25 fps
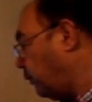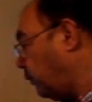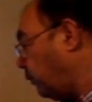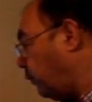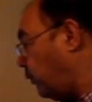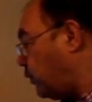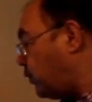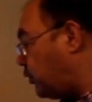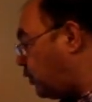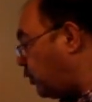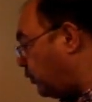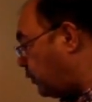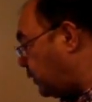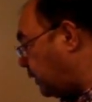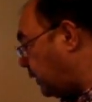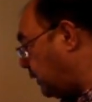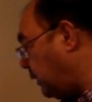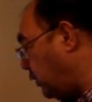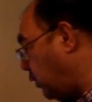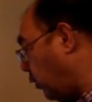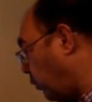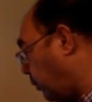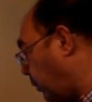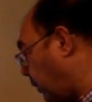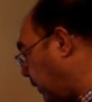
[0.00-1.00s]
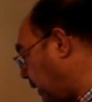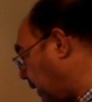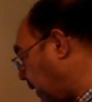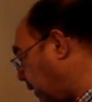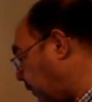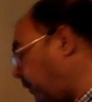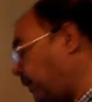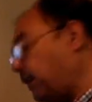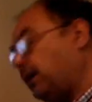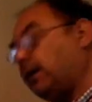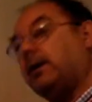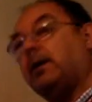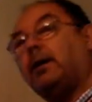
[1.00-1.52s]
reducing the open
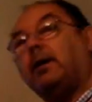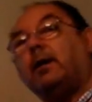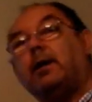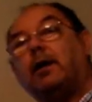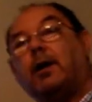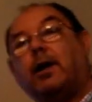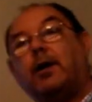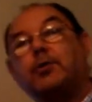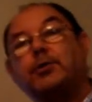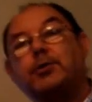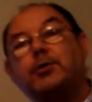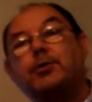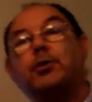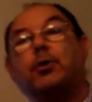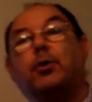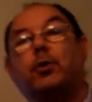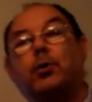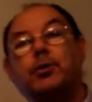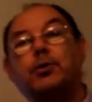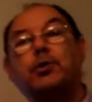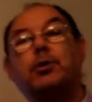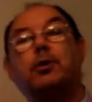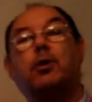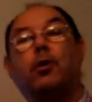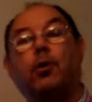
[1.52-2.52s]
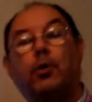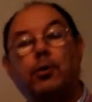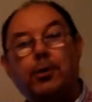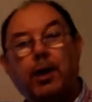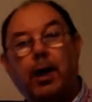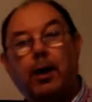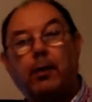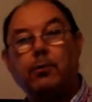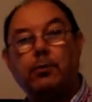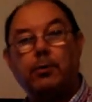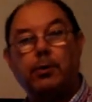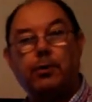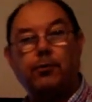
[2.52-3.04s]
area, and so slow
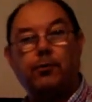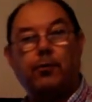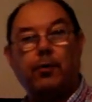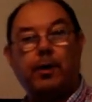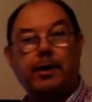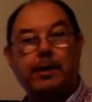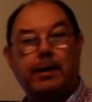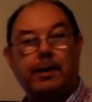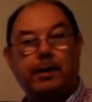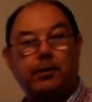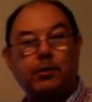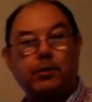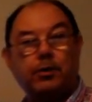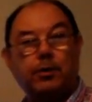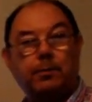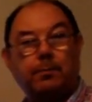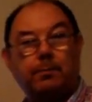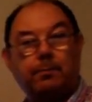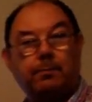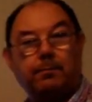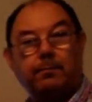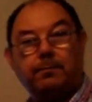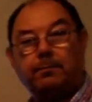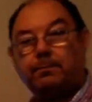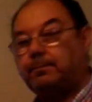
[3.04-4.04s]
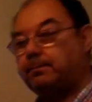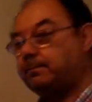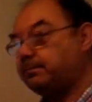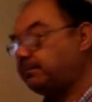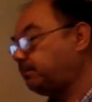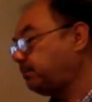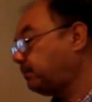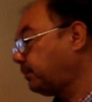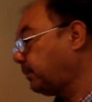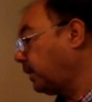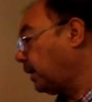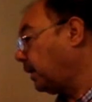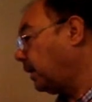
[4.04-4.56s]
down the drainage.
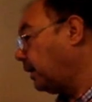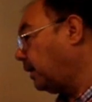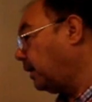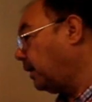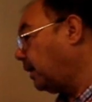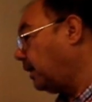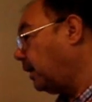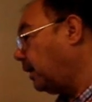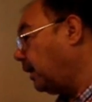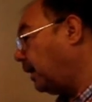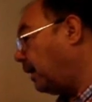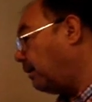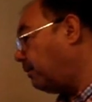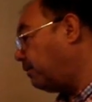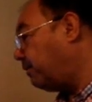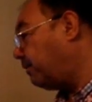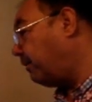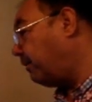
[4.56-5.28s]
And